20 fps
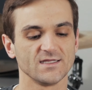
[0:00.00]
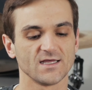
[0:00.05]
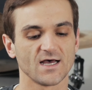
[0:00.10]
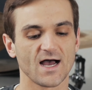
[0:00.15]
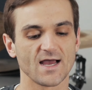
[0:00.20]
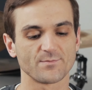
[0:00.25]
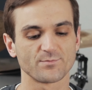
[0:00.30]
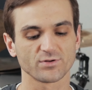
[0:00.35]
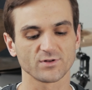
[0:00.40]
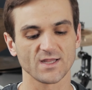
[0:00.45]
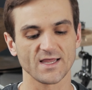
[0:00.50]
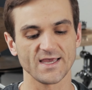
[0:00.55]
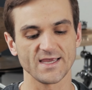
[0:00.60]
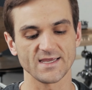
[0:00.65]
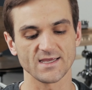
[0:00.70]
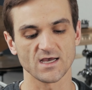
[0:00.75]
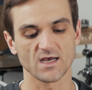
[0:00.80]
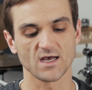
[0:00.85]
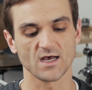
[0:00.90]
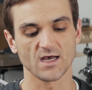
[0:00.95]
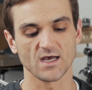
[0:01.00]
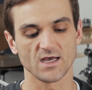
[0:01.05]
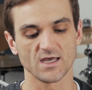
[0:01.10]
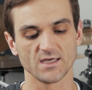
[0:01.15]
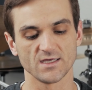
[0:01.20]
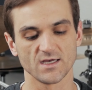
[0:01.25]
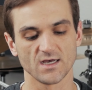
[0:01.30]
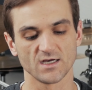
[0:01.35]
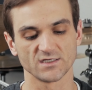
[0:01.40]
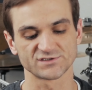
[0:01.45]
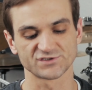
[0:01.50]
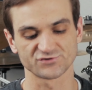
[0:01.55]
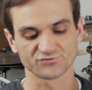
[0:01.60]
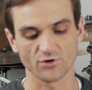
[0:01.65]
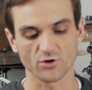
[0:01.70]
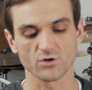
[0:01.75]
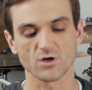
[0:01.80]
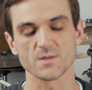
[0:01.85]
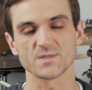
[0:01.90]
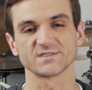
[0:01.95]
I play a
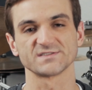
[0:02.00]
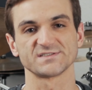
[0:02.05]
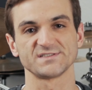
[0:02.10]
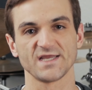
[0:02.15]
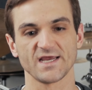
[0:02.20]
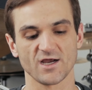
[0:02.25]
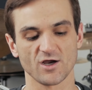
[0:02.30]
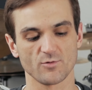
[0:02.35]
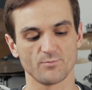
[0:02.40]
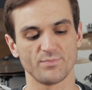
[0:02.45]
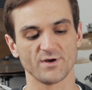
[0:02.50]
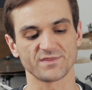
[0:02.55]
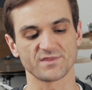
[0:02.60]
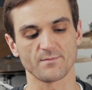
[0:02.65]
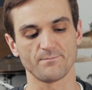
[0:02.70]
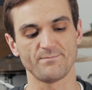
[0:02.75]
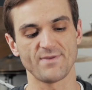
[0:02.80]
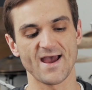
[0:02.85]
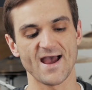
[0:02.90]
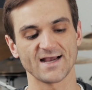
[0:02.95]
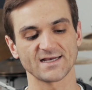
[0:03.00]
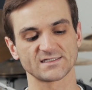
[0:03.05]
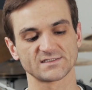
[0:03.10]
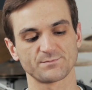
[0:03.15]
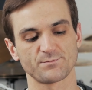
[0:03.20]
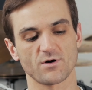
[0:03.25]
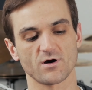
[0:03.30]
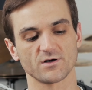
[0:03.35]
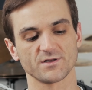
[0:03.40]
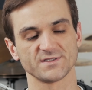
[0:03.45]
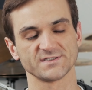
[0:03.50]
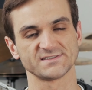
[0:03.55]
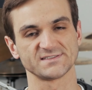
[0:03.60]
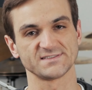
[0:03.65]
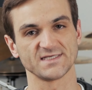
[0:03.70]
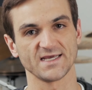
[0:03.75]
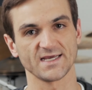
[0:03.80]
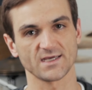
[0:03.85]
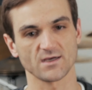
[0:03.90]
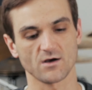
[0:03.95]
stroke on the snare, but the back part of the
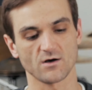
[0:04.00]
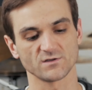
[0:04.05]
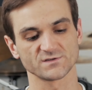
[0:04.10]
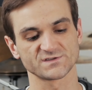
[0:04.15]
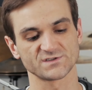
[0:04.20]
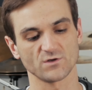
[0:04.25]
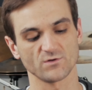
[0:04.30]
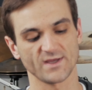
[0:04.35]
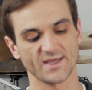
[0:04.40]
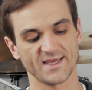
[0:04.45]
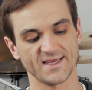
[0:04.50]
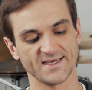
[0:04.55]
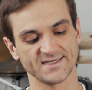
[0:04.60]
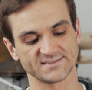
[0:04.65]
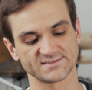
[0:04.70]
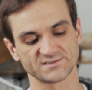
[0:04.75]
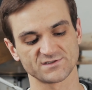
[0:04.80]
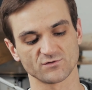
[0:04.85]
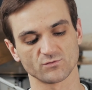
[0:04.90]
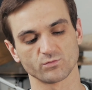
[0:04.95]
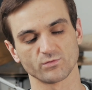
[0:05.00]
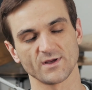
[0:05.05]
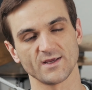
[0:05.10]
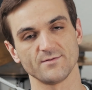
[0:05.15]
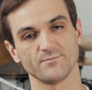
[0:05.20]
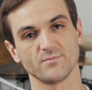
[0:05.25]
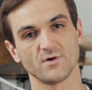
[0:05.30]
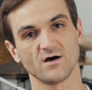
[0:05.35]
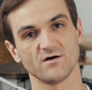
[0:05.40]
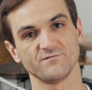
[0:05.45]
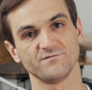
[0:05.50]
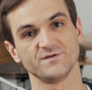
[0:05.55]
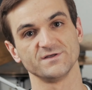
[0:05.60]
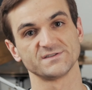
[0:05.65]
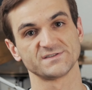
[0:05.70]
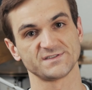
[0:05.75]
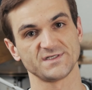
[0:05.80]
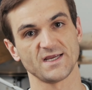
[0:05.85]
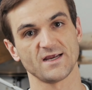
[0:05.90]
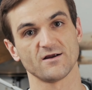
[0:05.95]
stick also hits the rim of the
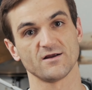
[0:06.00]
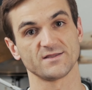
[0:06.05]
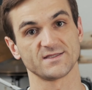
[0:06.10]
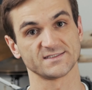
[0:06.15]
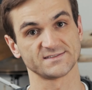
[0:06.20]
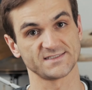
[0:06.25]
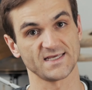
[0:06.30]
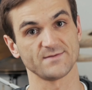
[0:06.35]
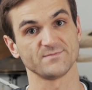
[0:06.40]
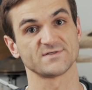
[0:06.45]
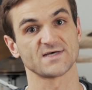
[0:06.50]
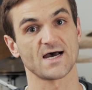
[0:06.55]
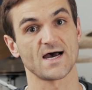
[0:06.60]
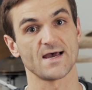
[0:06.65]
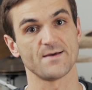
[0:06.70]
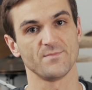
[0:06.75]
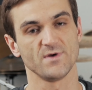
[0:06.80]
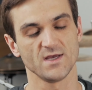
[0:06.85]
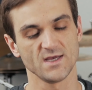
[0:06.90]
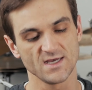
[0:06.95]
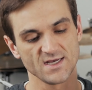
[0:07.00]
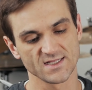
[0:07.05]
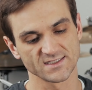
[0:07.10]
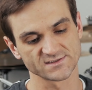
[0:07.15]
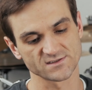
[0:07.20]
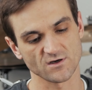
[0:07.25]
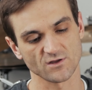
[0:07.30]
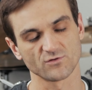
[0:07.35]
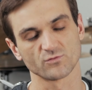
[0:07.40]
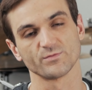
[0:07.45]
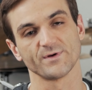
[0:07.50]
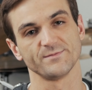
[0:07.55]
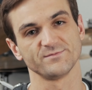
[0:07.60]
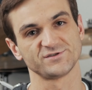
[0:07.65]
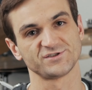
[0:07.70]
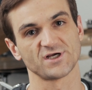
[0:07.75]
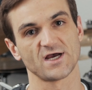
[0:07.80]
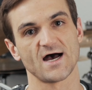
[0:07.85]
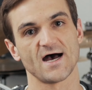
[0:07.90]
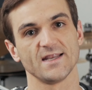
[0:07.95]
snare at the same time. It's called a rim
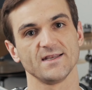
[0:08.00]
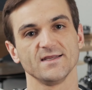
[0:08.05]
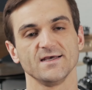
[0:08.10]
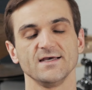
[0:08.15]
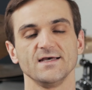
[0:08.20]
shot.